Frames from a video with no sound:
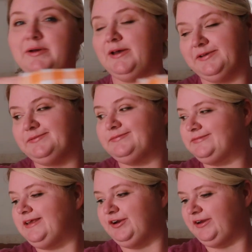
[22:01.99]
but
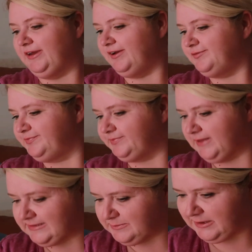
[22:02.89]
there you go.
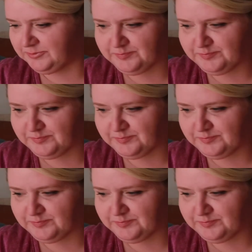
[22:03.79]
That's me.